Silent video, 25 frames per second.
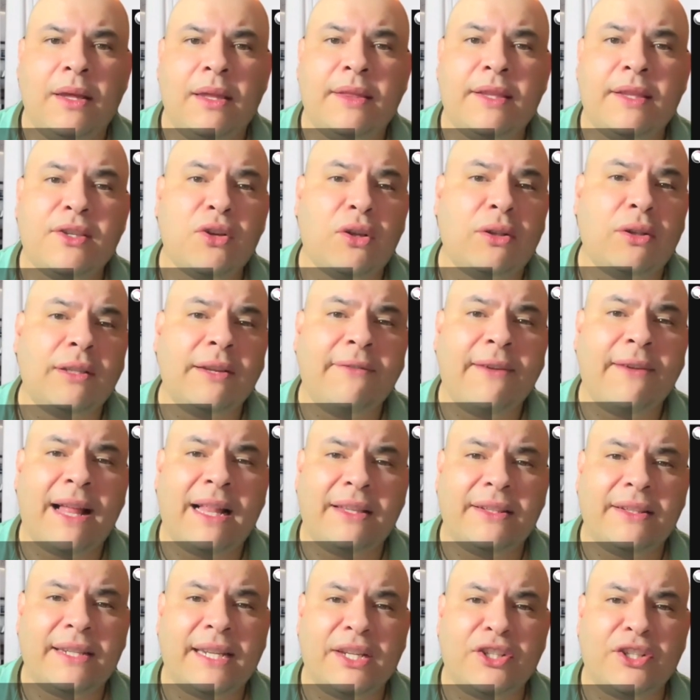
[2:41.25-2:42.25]
The SOLTI
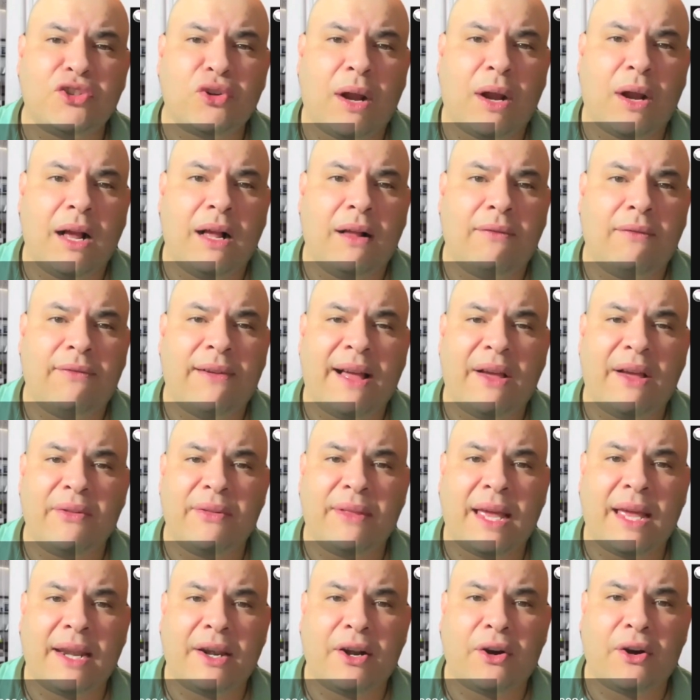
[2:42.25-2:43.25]
VALENTINE trial
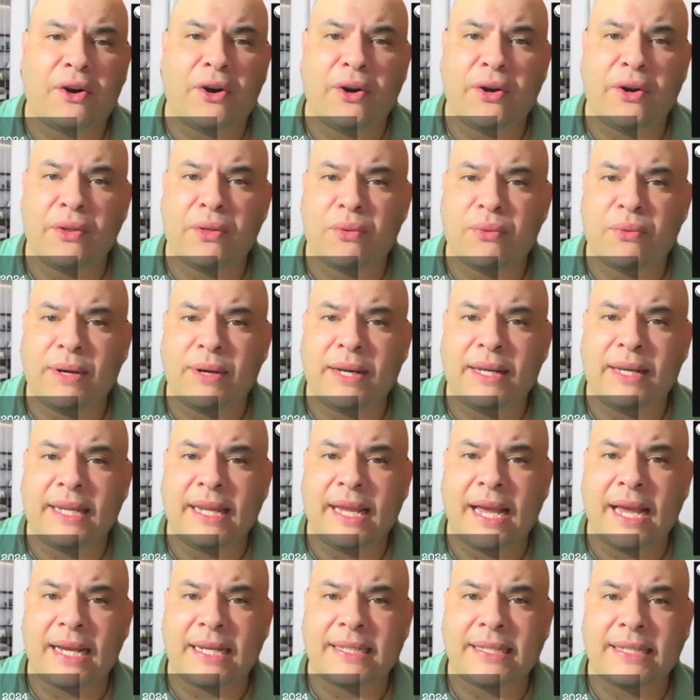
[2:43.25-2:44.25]
found that
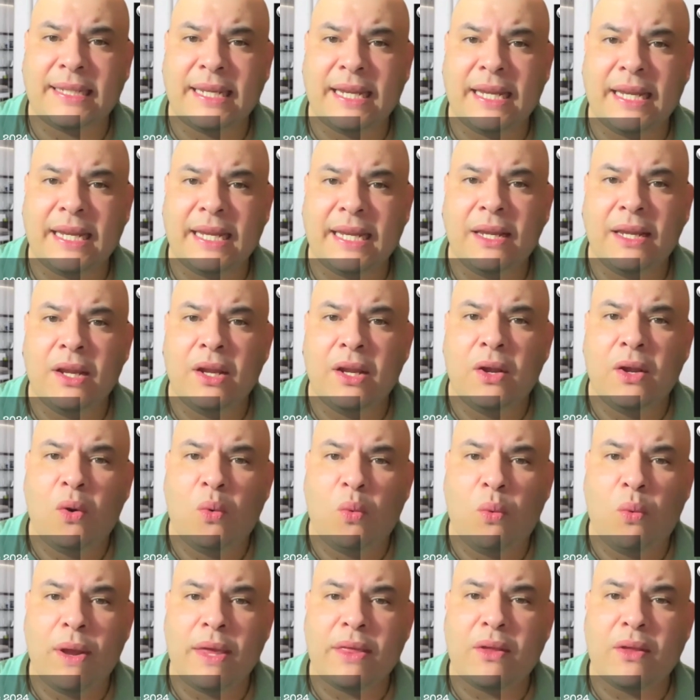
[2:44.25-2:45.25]
HER3-DXd
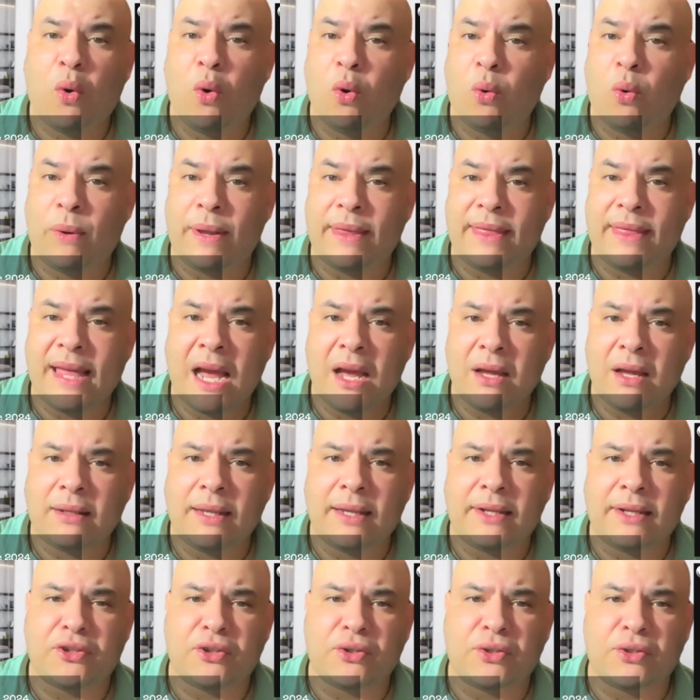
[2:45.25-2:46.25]
with or without
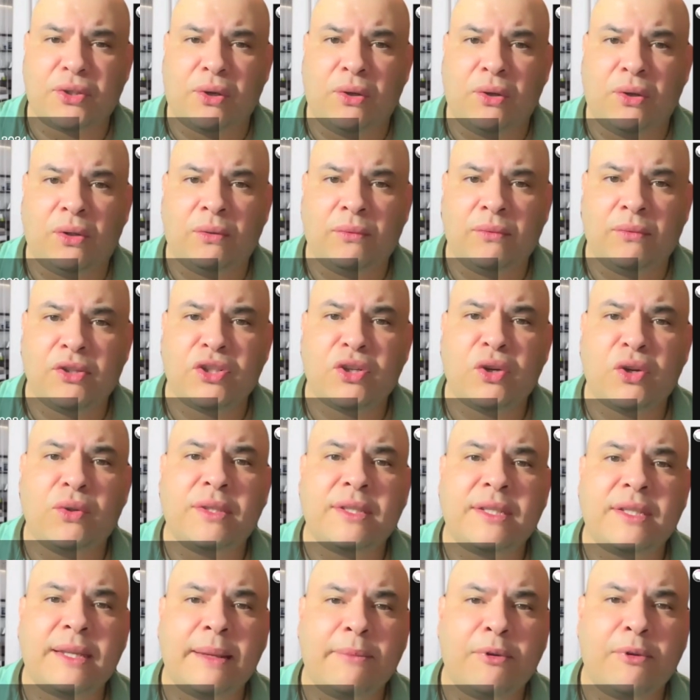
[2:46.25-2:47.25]
letrozole
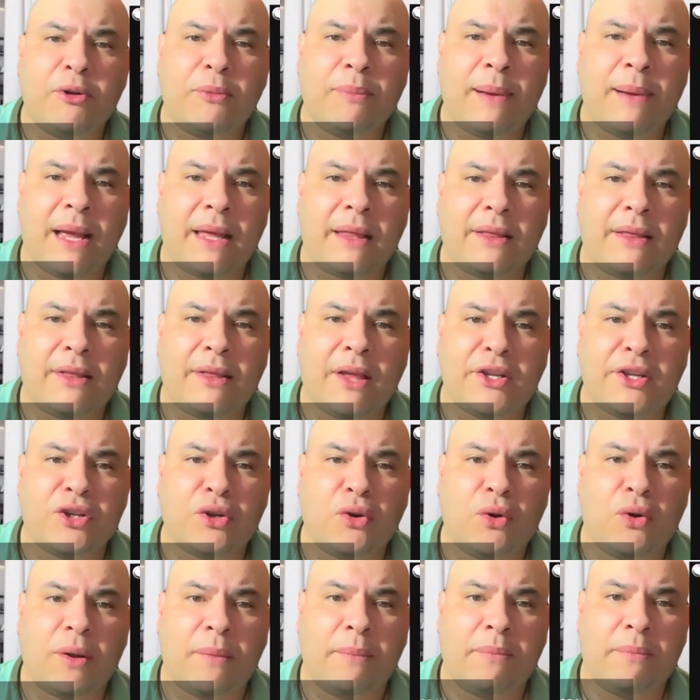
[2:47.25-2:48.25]
showed similar
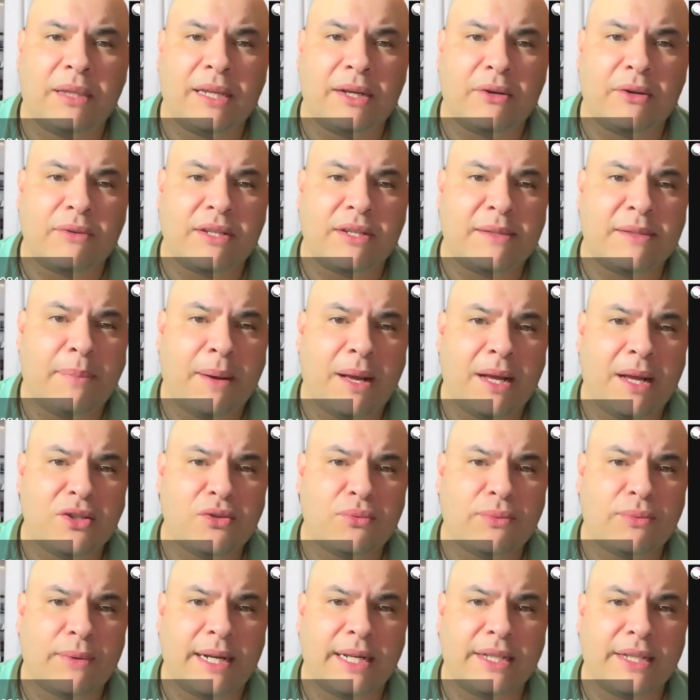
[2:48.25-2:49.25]
pathological complete
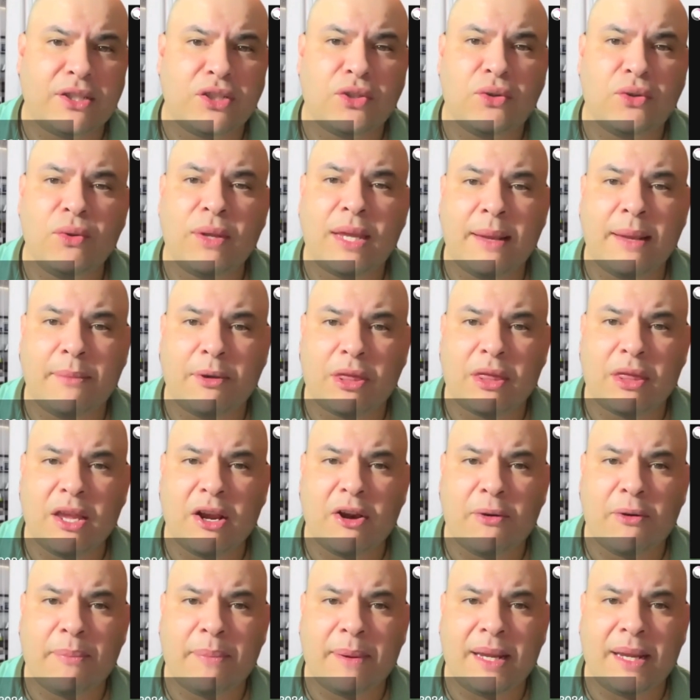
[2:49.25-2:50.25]
response rates to
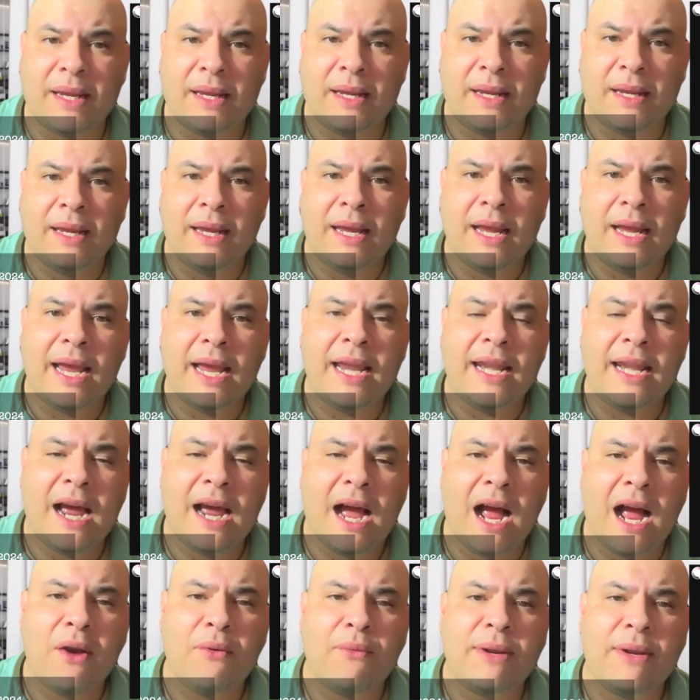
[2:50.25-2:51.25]
chemotherapy in
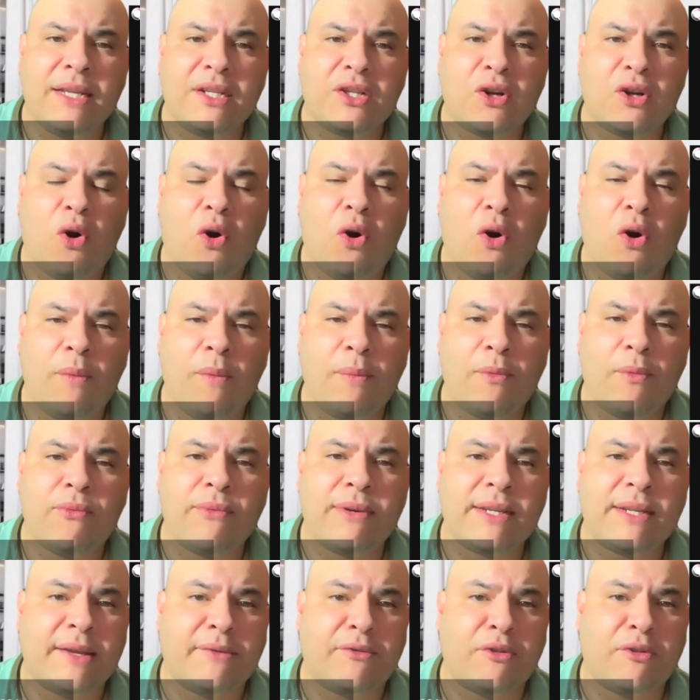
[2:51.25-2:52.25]
high-risk hormone
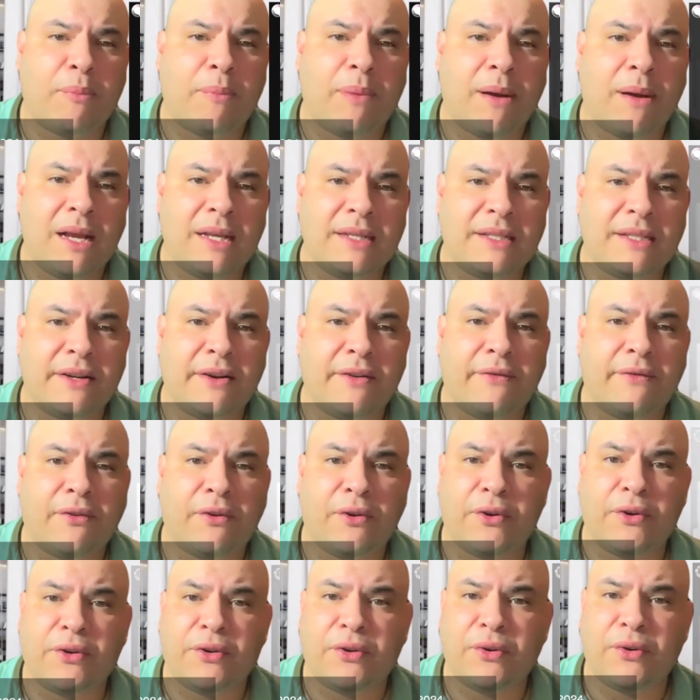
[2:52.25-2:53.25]
receptor-positive
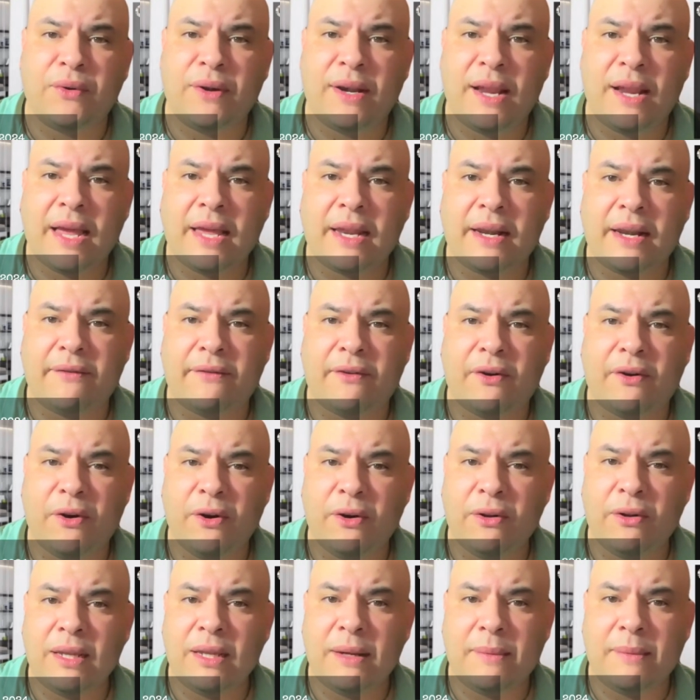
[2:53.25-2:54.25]
HER2-negative
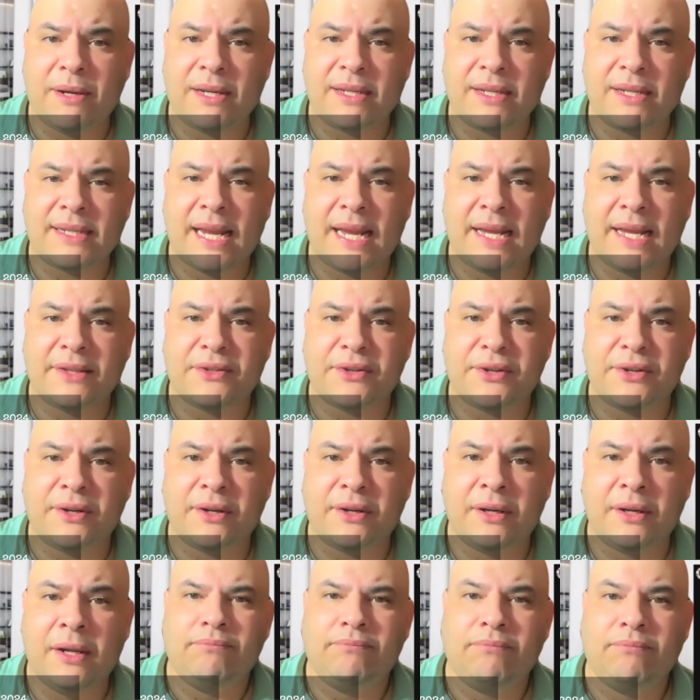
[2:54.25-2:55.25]
early breast
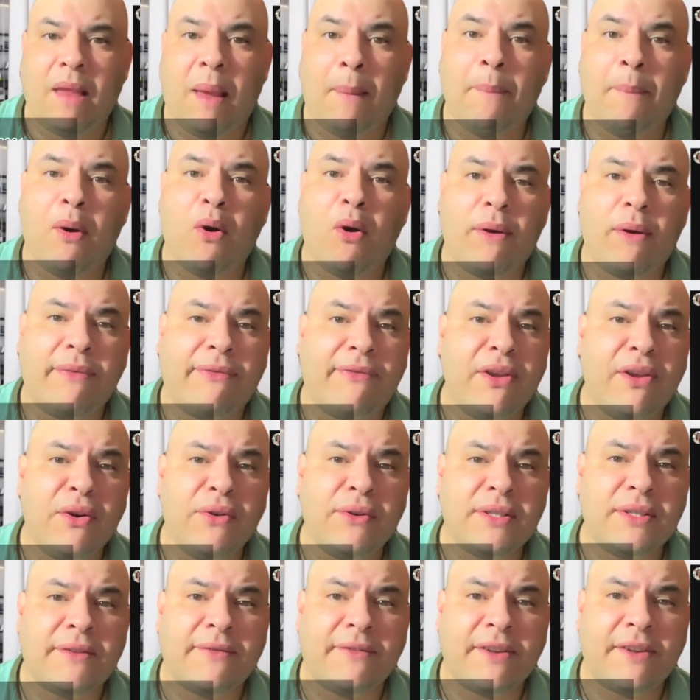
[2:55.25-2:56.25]
cancer, but with
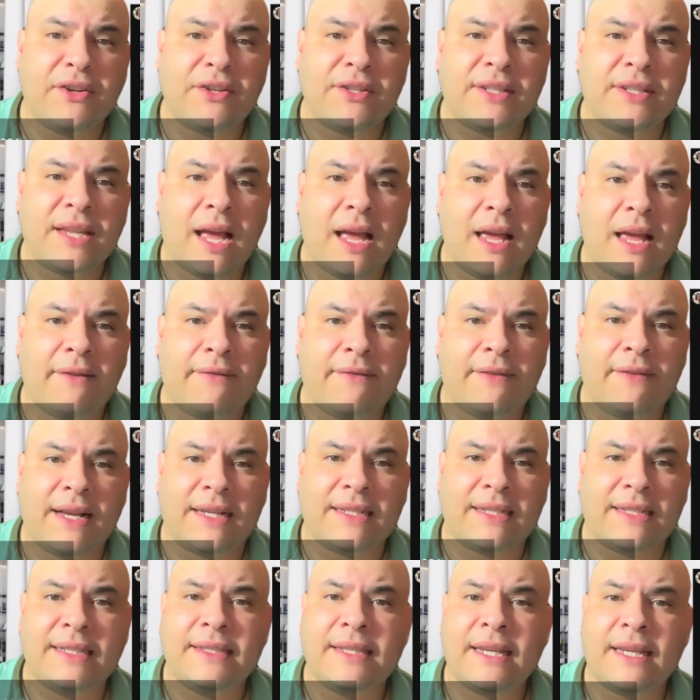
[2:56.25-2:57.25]
fewer severe side
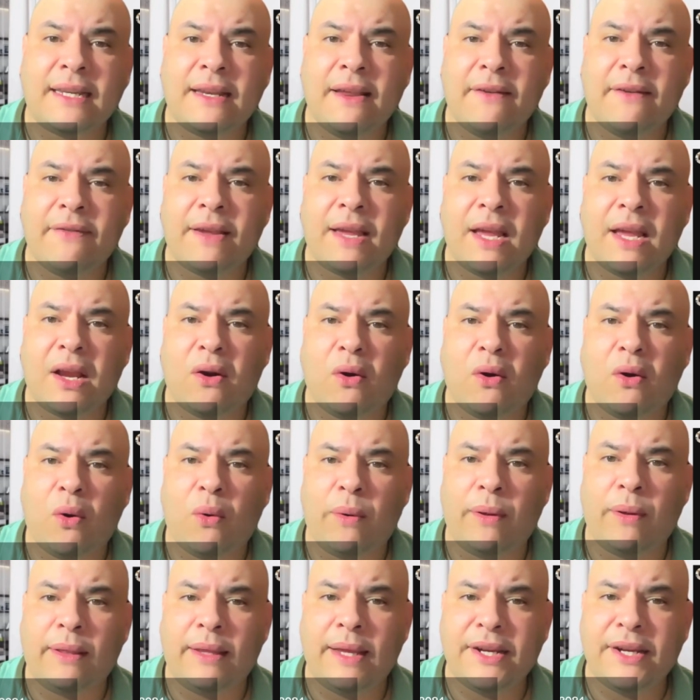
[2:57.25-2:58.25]
effects and significant
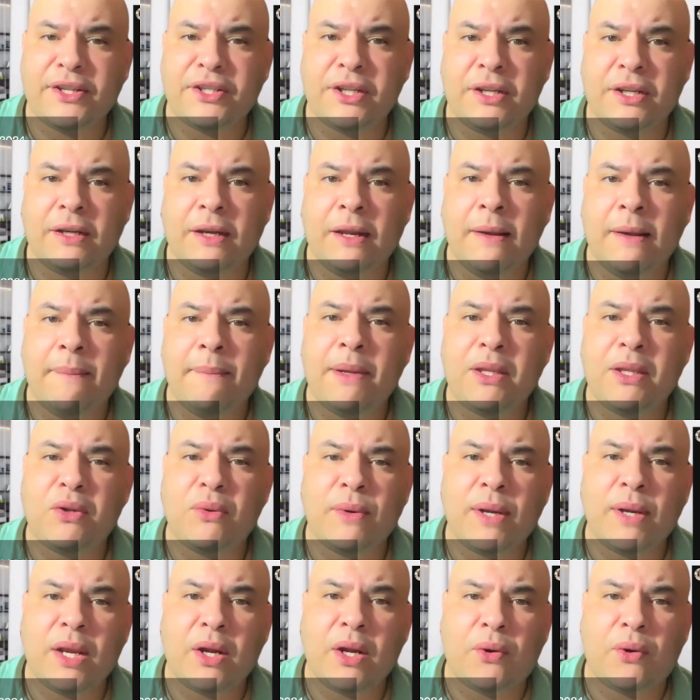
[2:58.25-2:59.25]
correlation
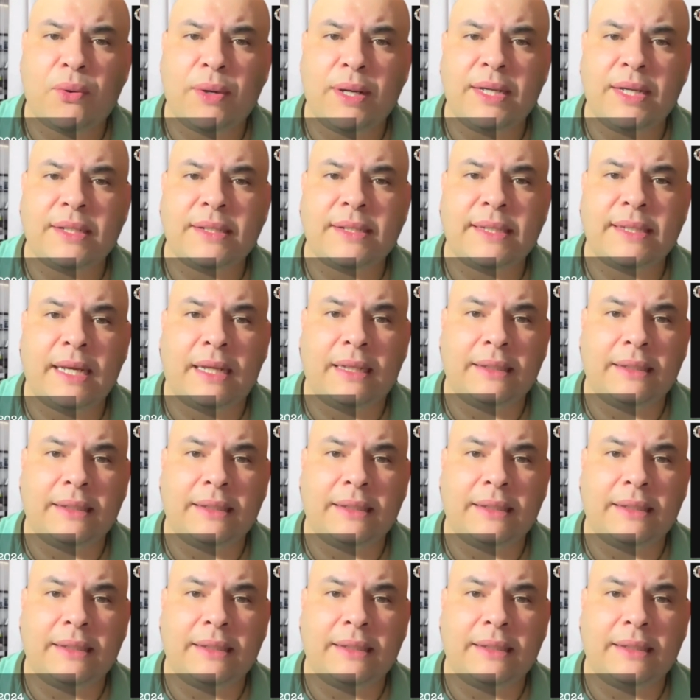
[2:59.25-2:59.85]
between increased cell